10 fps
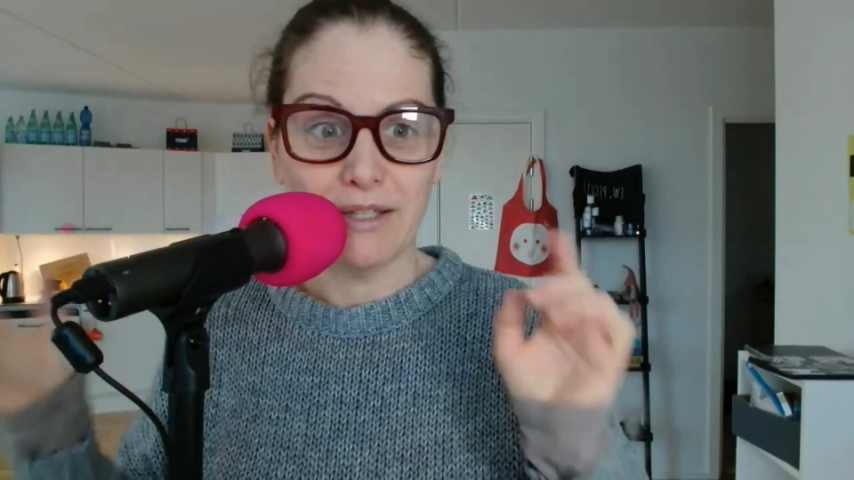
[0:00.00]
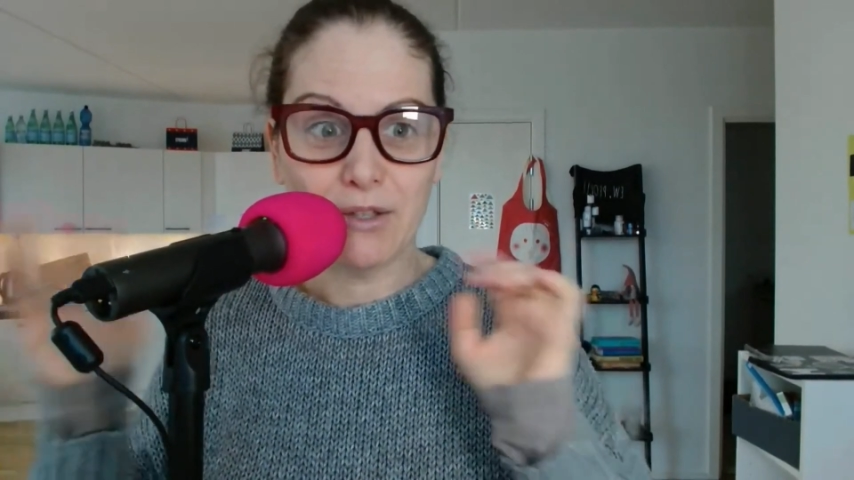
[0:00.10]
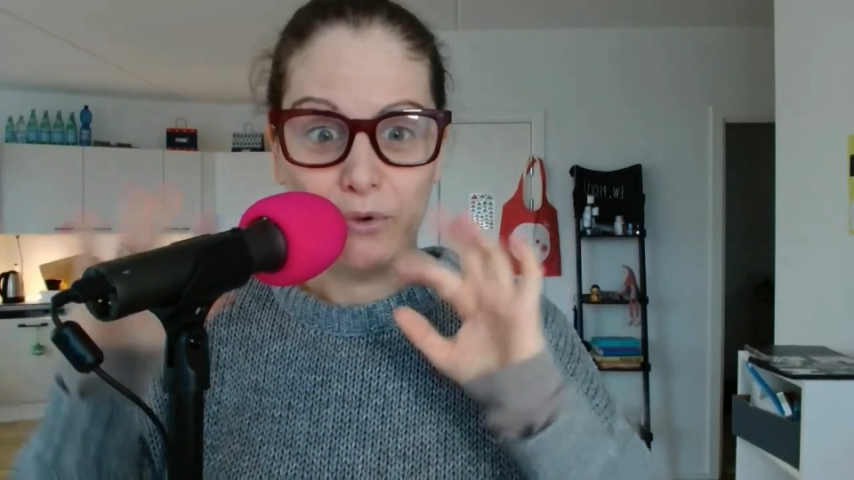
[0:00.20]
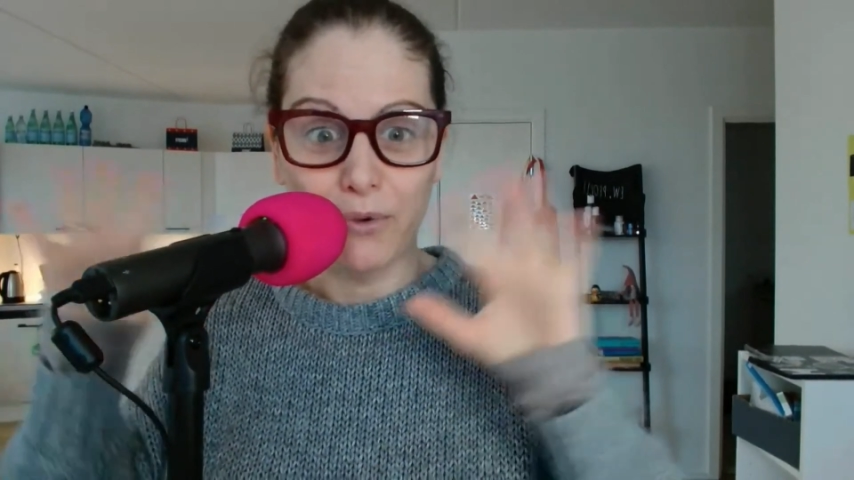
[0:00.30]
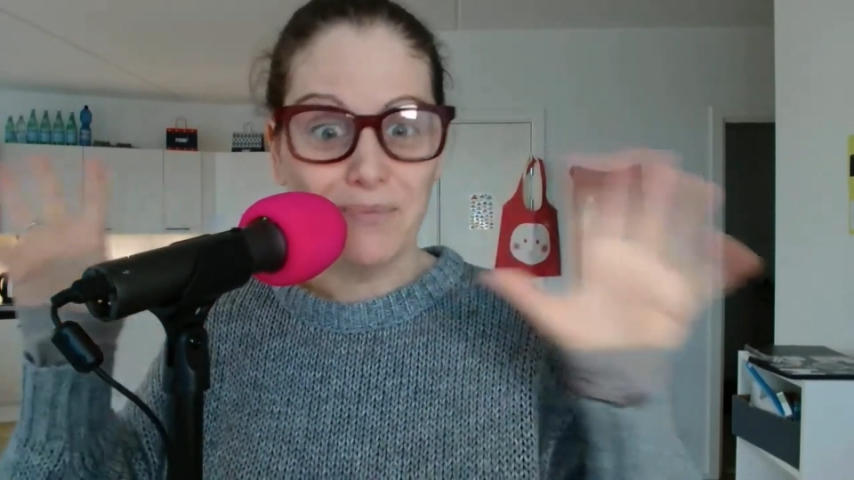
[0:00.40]

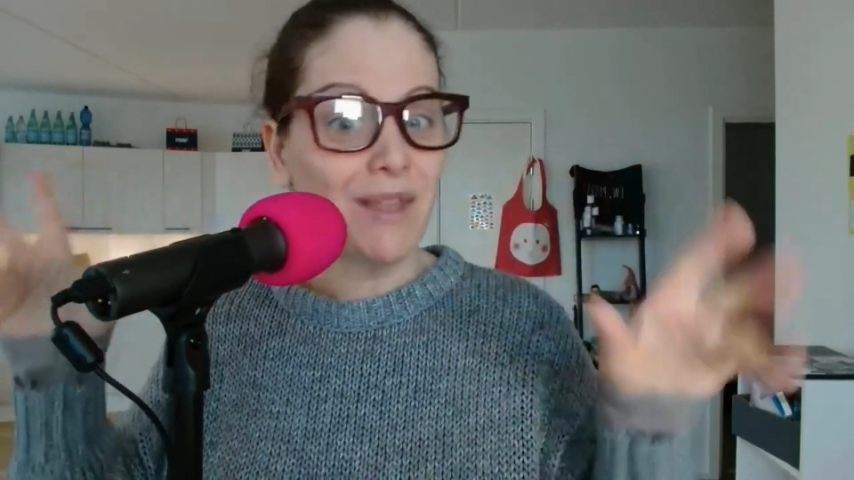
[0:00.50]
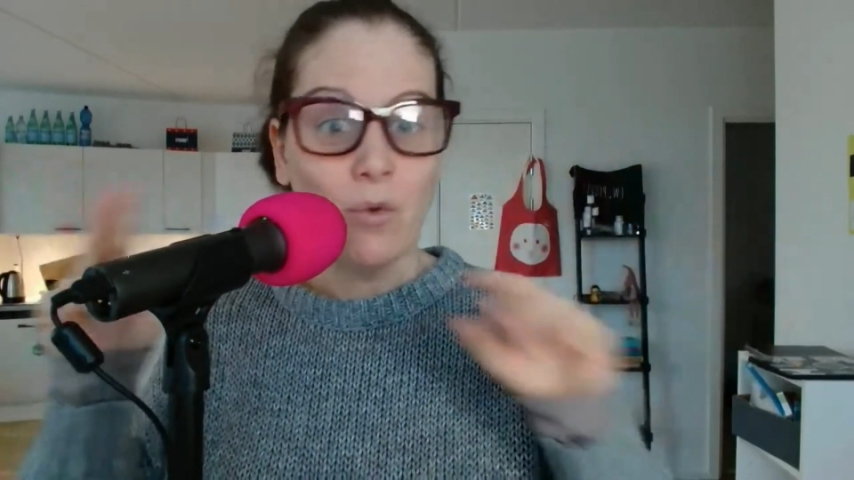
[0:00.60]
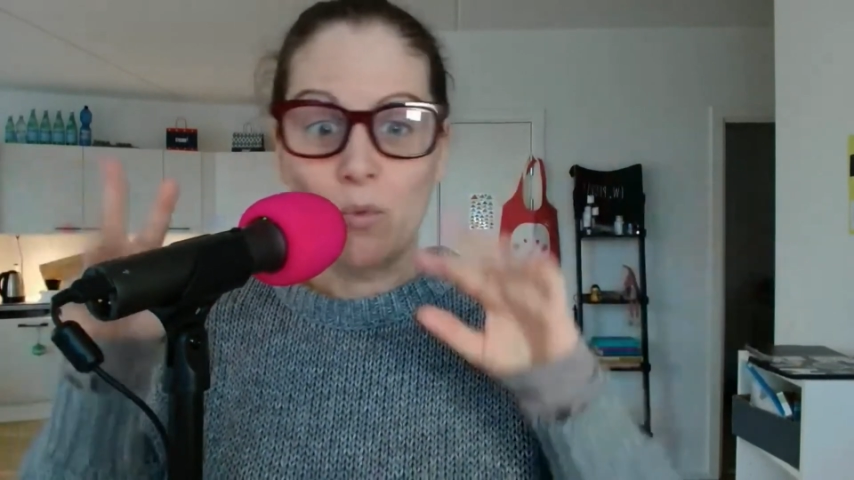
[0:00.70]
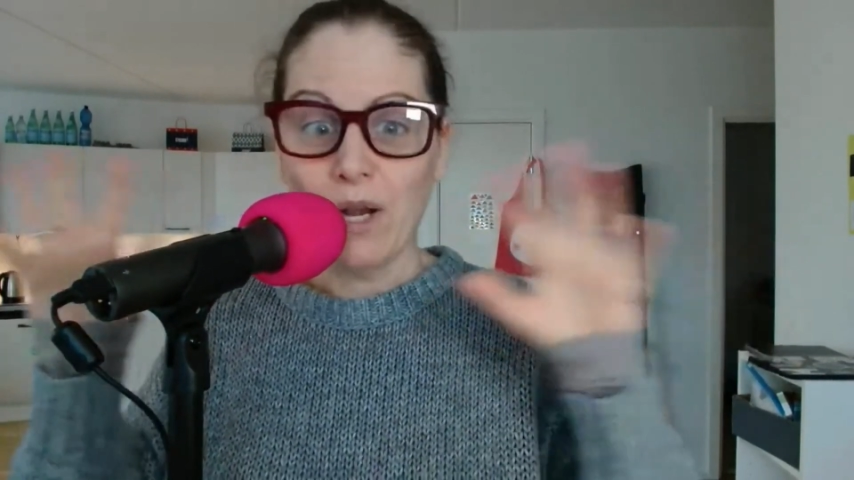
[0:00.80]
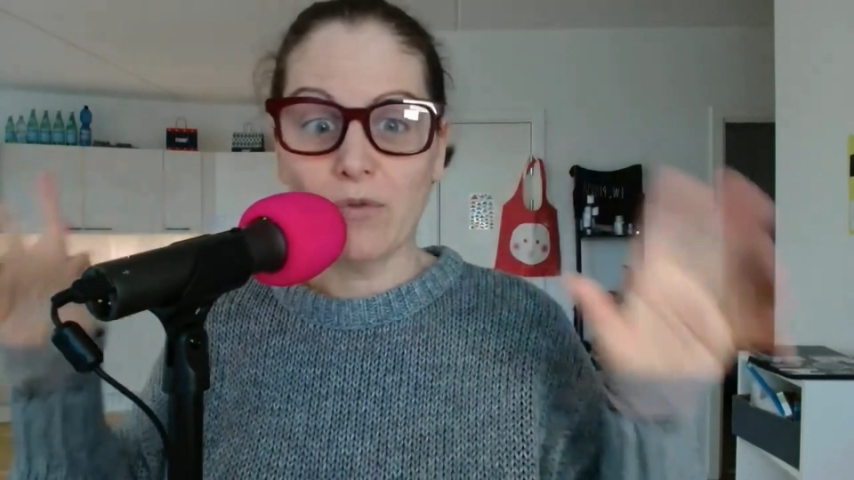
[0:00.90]
So
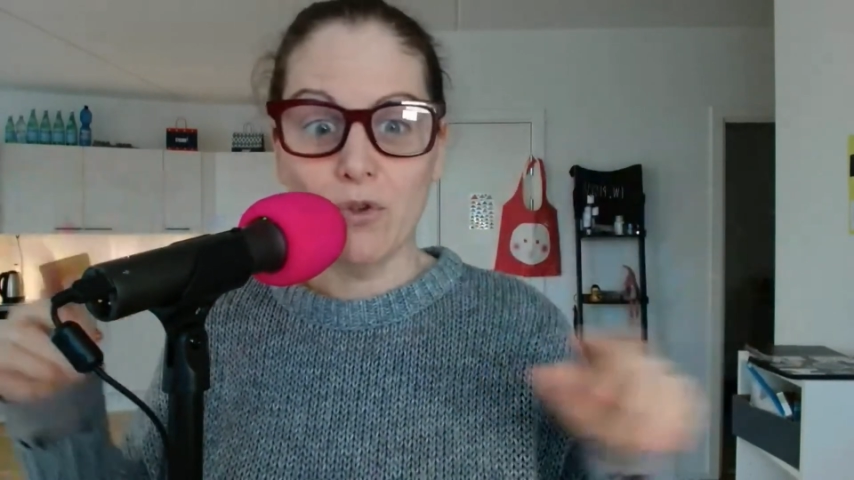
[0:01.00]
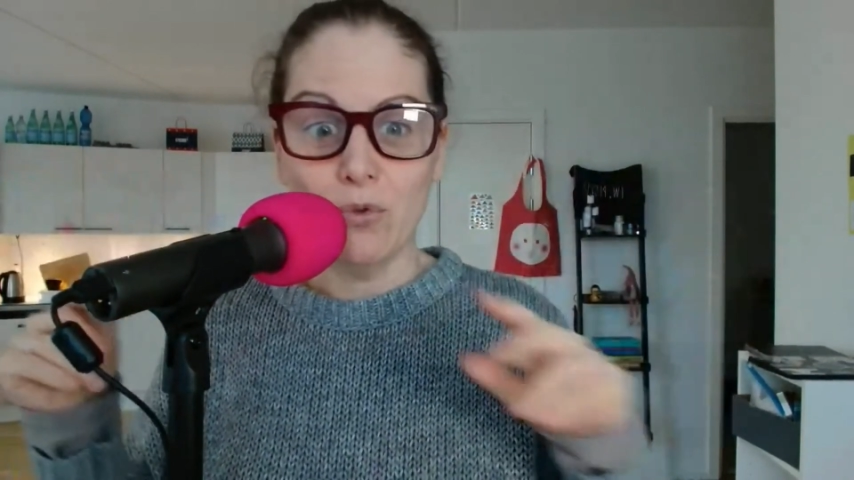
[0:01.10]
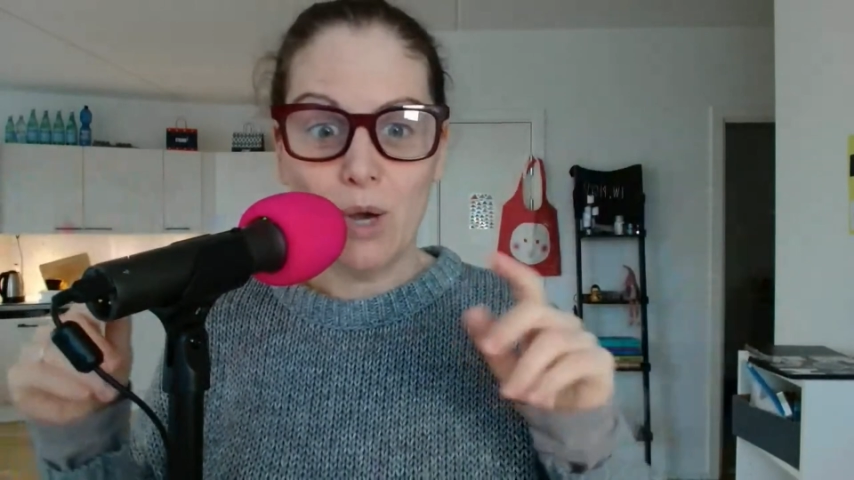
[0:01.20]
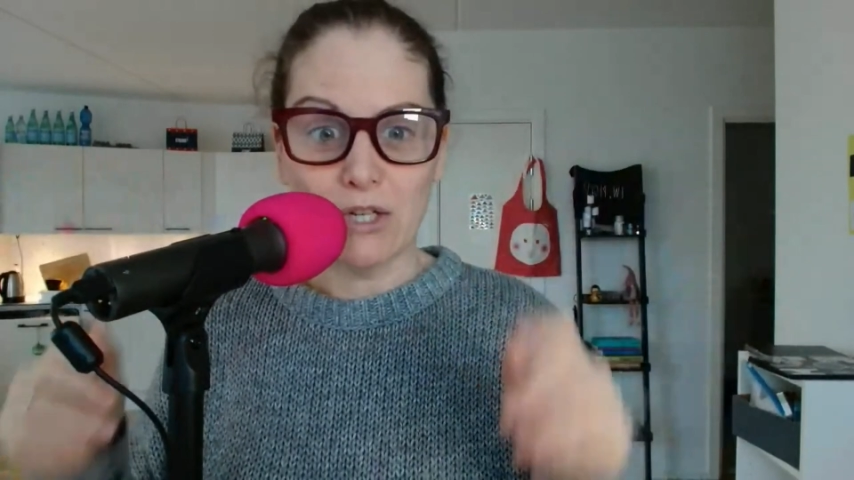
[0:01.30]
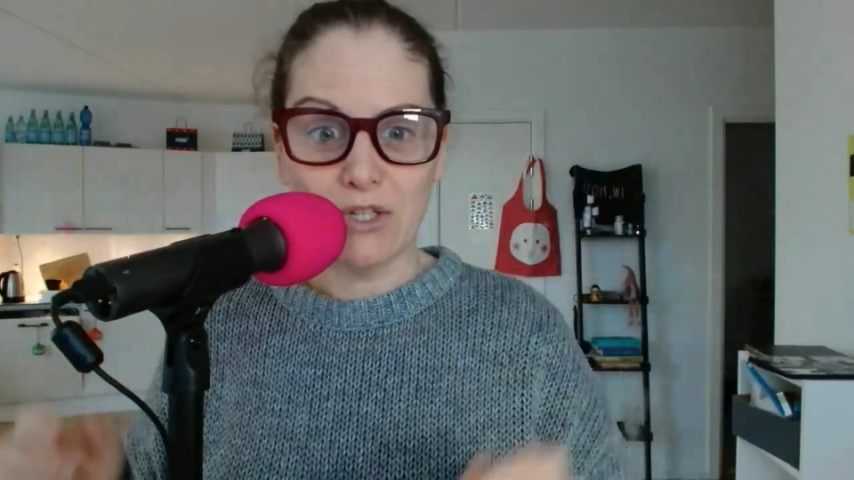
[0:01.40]
whenever you
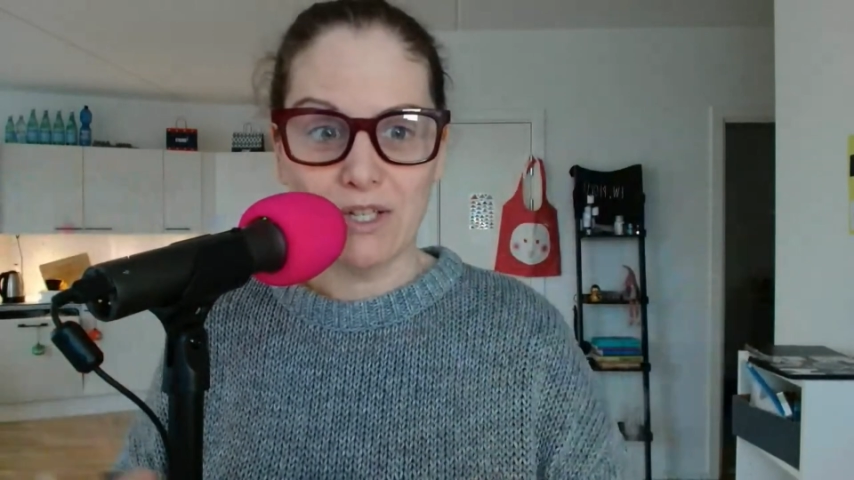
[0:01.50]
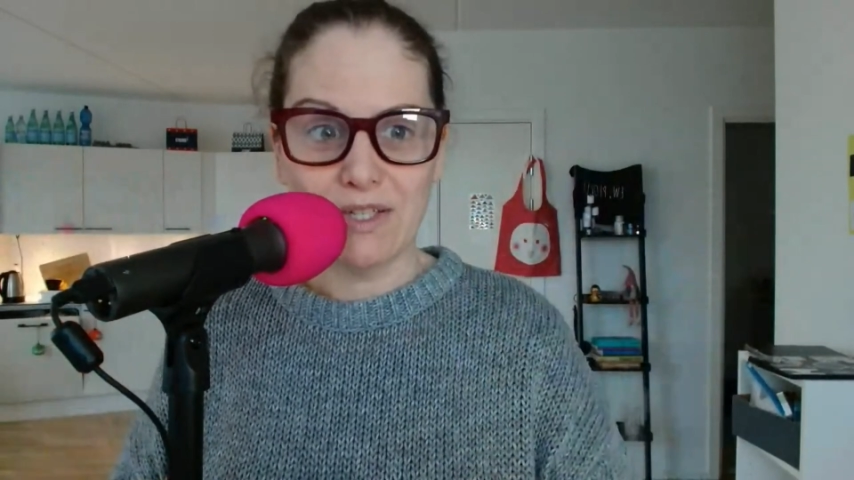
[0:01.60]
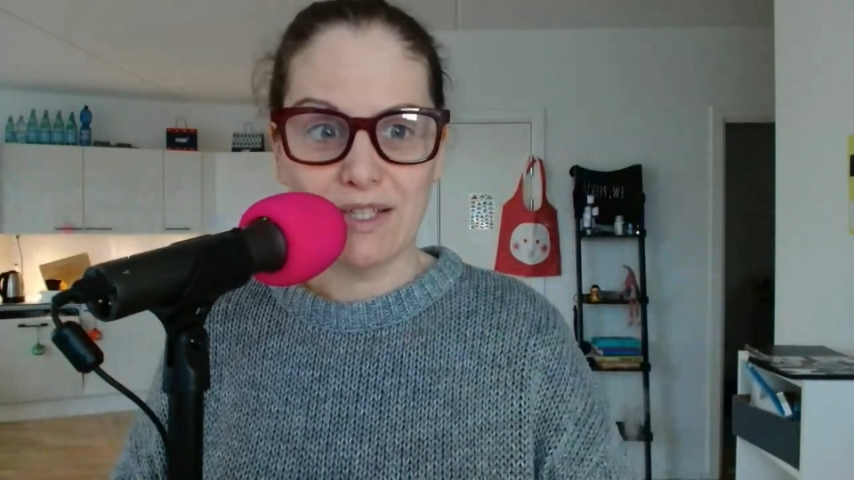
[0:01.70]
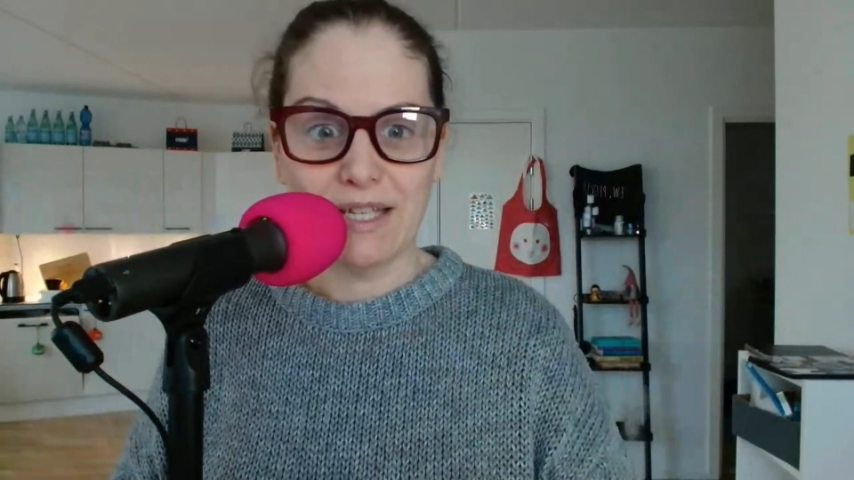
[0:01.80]
watch this,